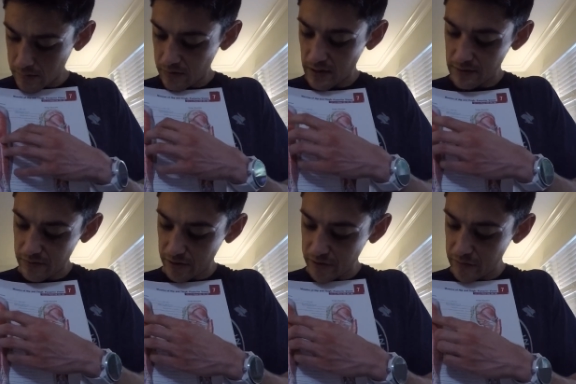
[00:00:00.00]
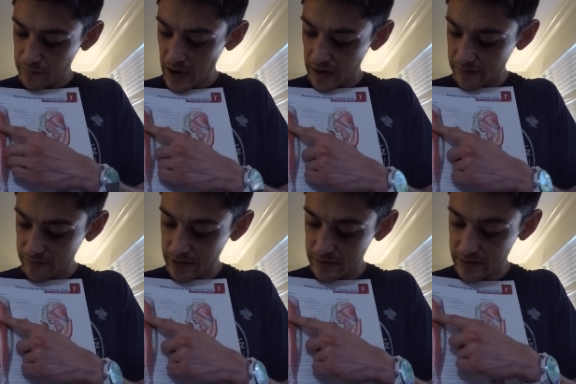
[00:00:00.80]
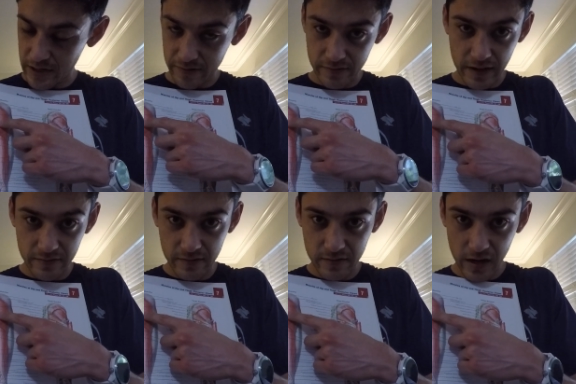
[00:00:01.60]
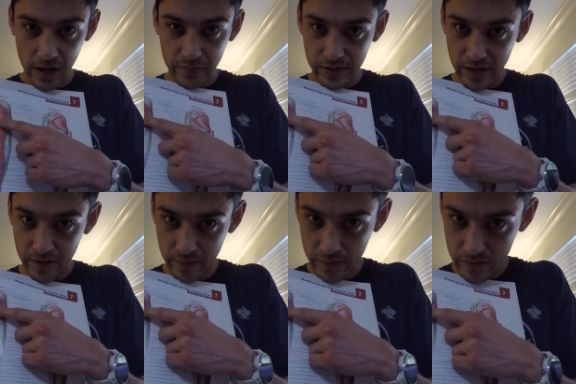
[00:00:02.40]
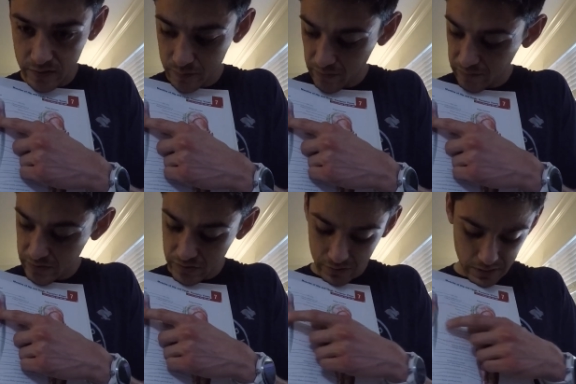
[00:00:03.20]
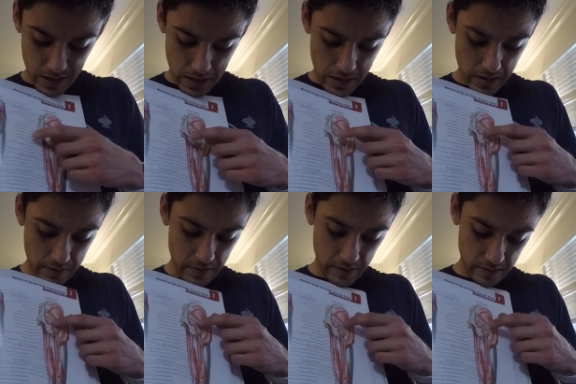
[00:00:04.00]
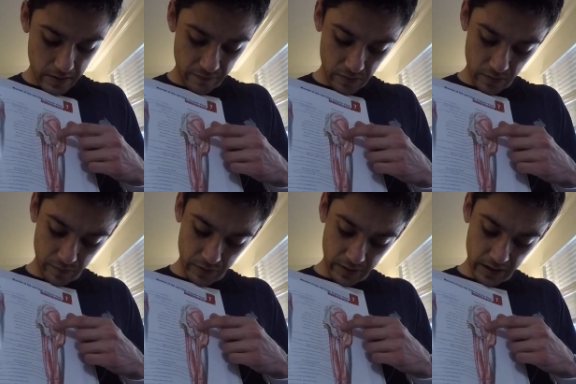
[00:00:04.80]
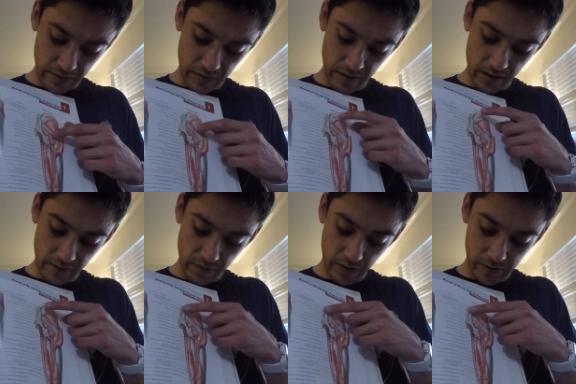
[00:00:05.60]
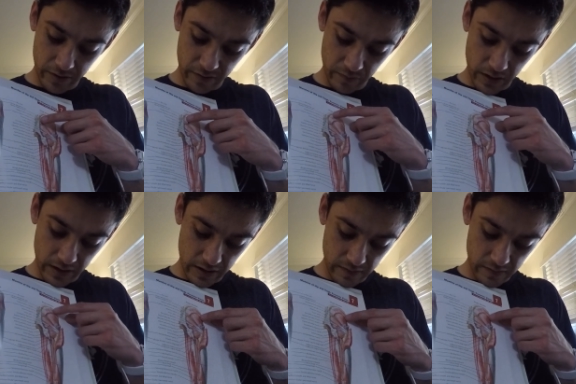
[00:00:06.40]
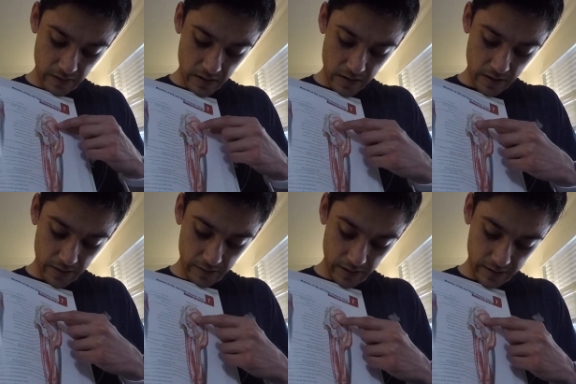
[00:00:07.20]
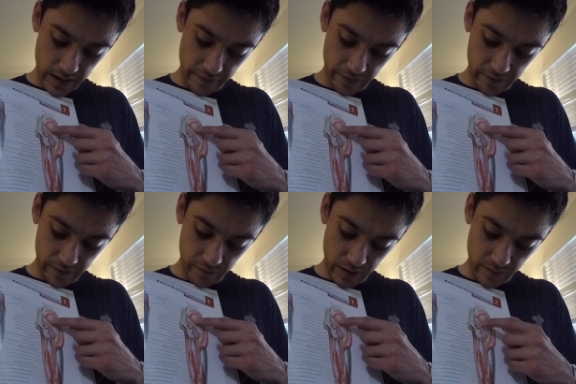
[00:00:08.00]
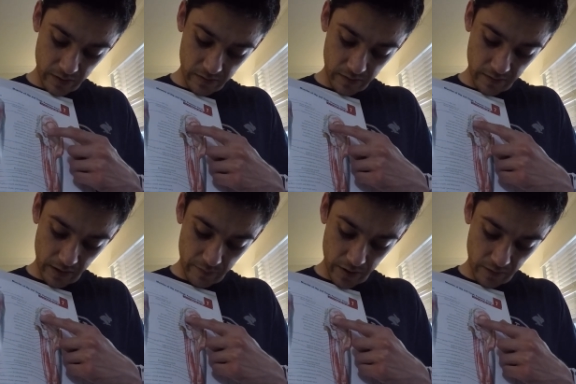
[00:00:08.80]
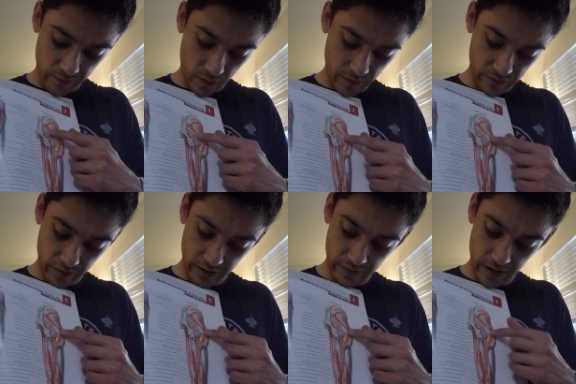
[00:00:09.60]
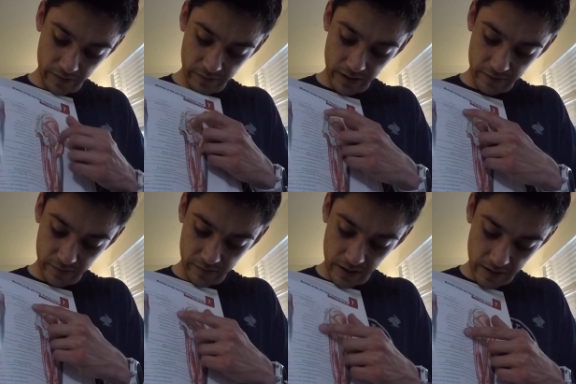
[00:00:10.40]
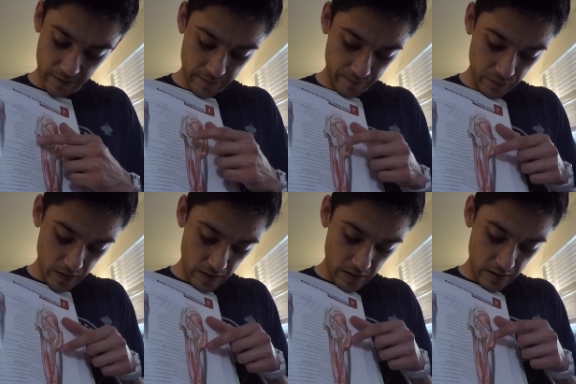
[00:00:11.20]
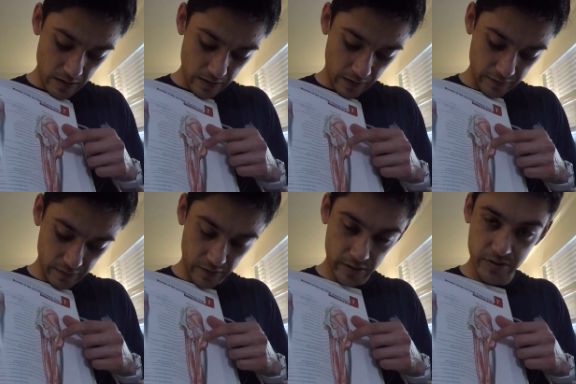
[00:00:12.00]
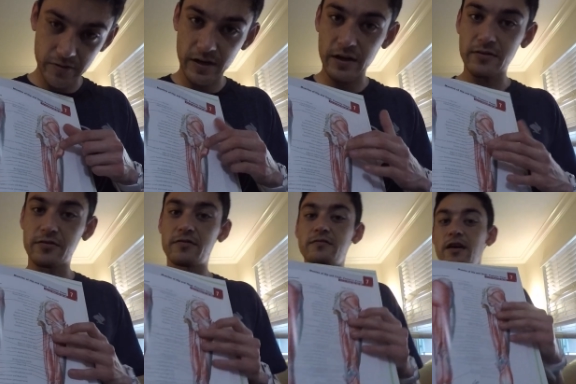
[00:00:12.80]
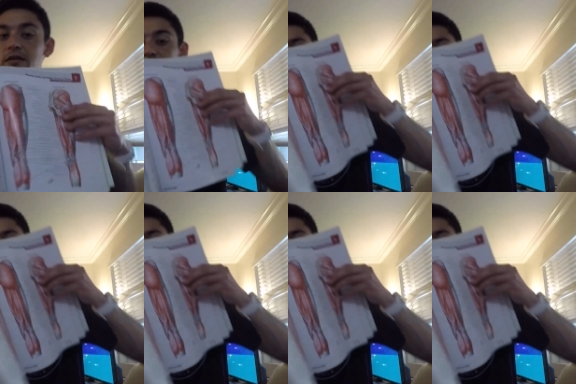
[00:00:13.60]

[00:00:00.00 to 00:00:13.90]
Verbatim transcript: And so that's your glute max right there. So that's the top layer, the most superficial layer. And then if you look beneath it, you have your gluteus medius. Underneath that, the gluteus minimus, and then that piriformis running there. So that's your sacrum, and that's the greater trochanter, the side